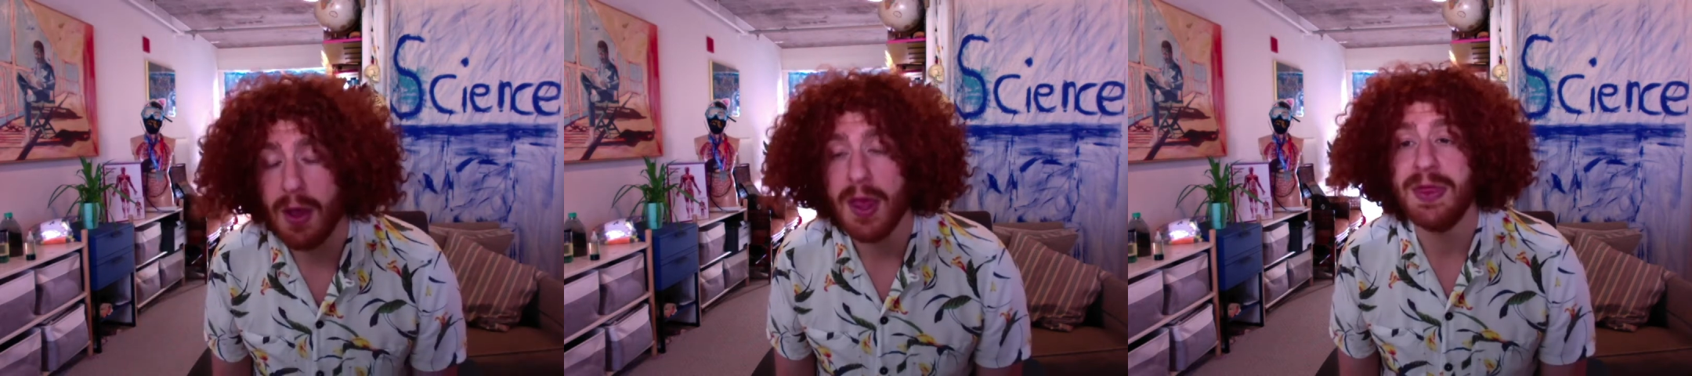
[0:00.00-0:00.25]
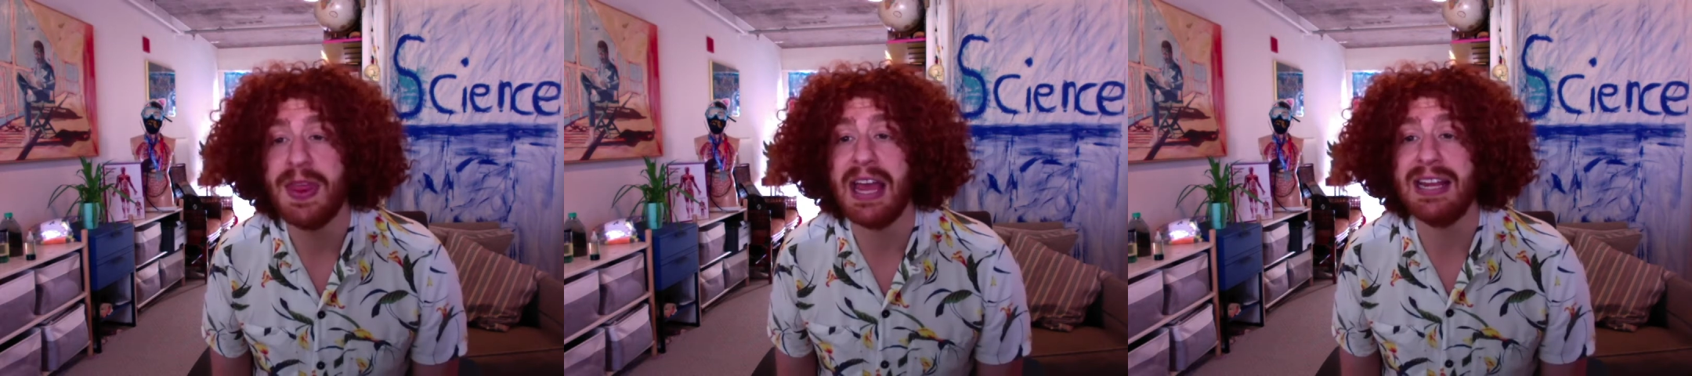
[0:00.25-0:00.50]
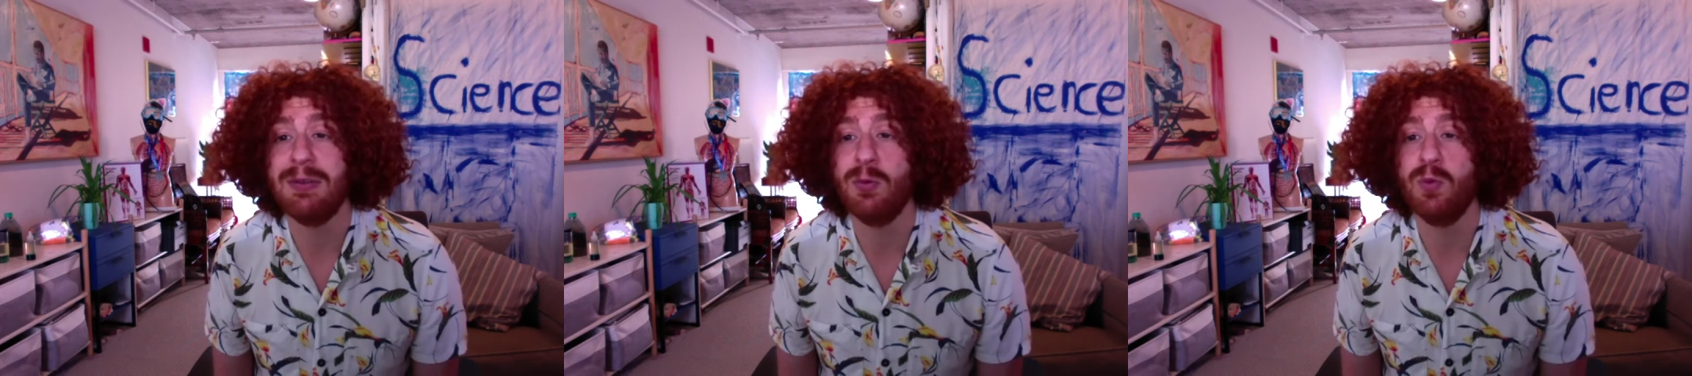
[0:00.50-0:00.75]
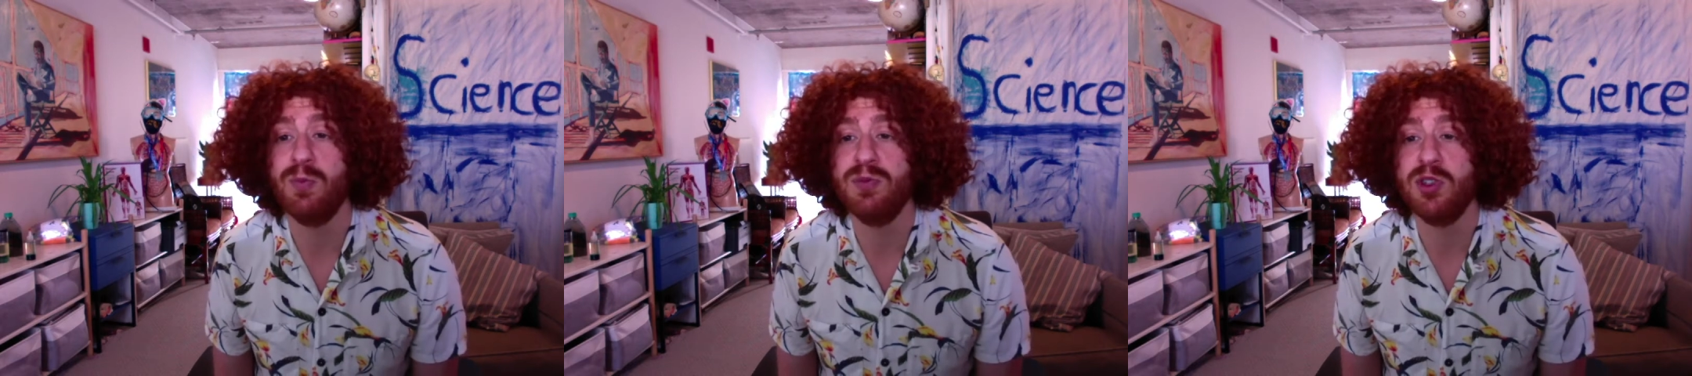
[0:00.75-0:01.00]
that
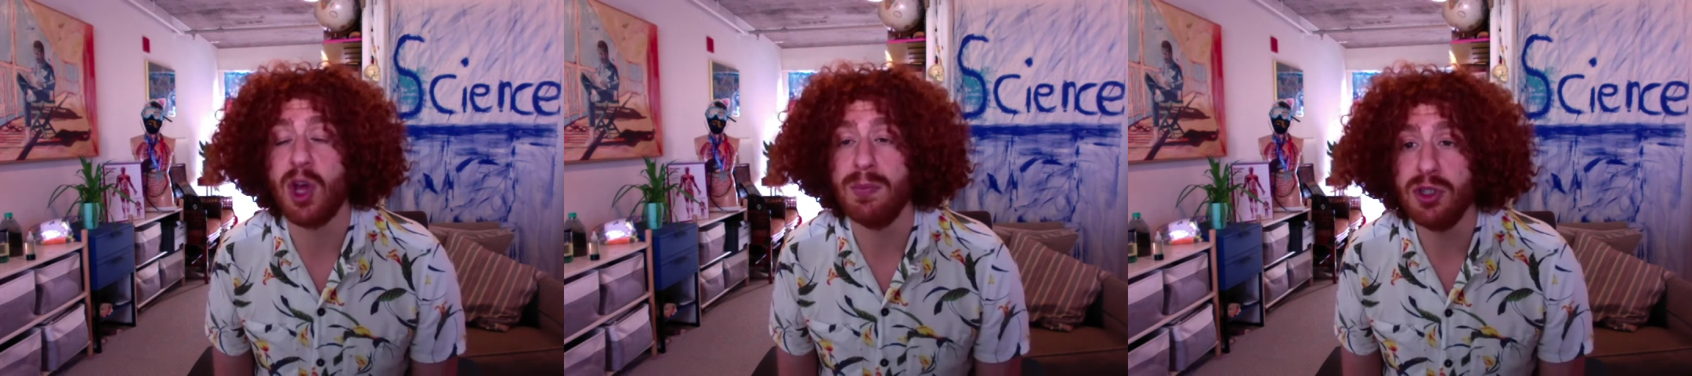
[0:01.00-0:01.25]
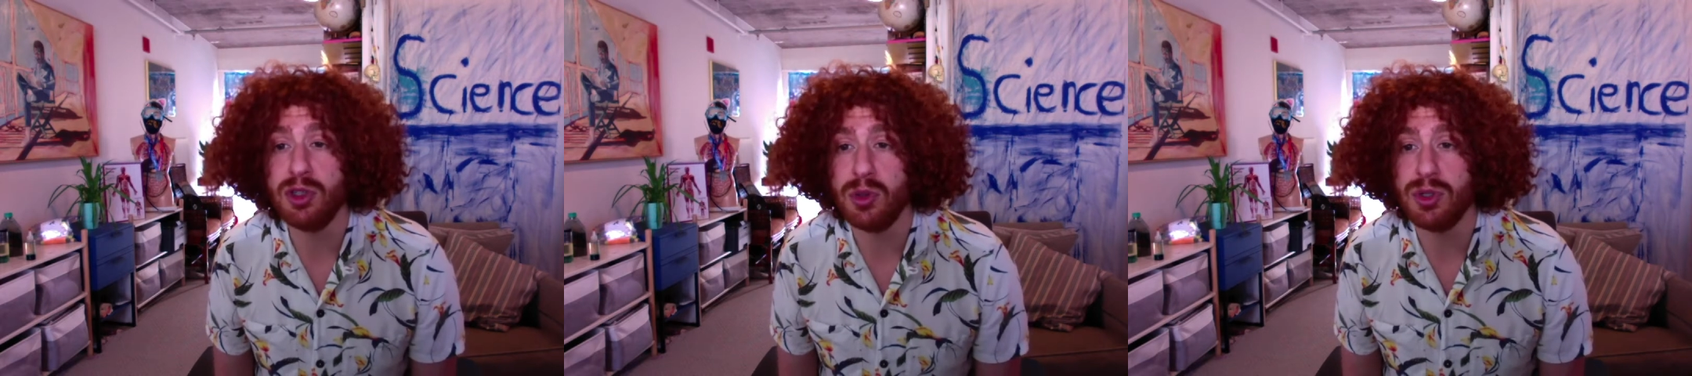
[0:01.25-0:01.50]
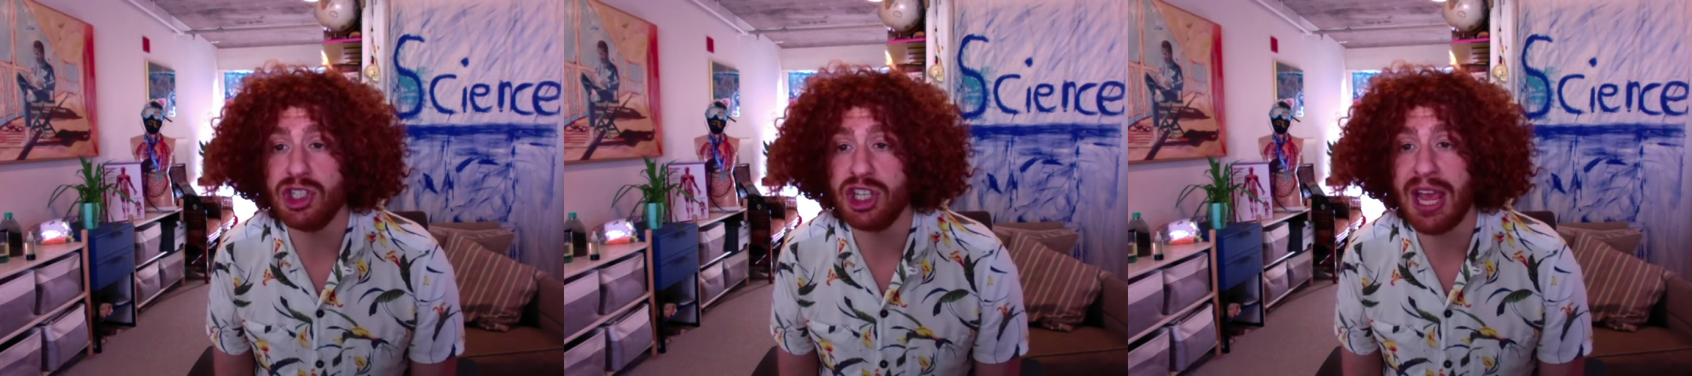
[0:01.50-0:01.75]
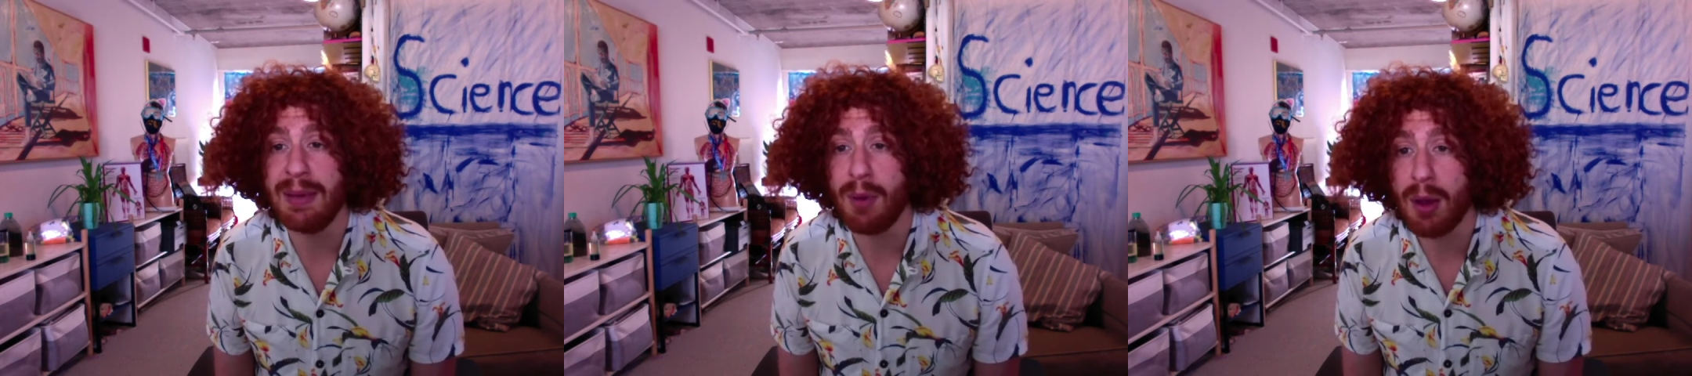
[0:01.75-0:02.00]
some students
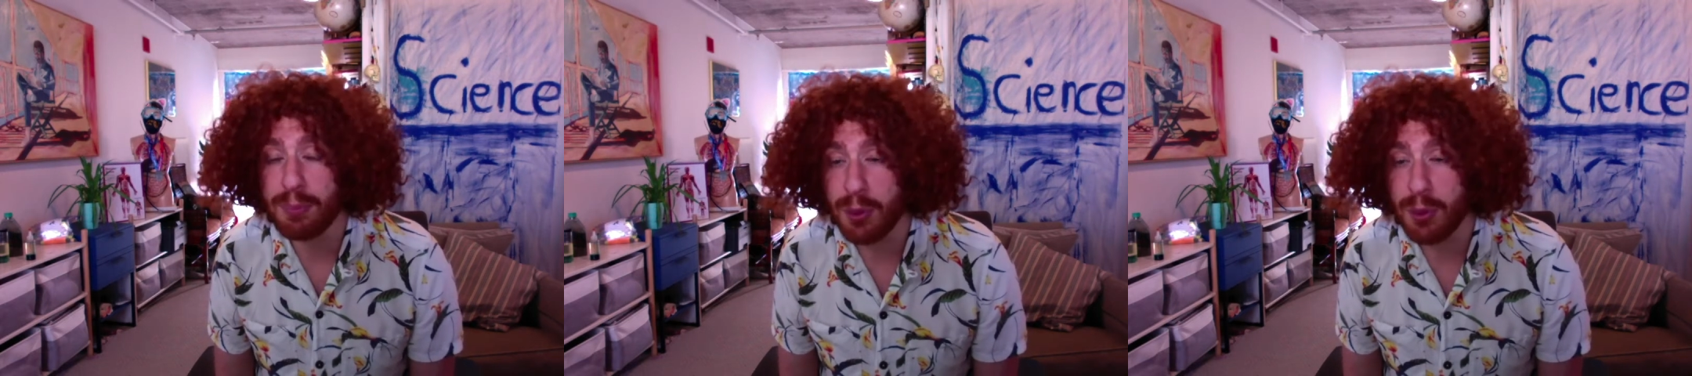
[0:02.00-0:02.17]
came up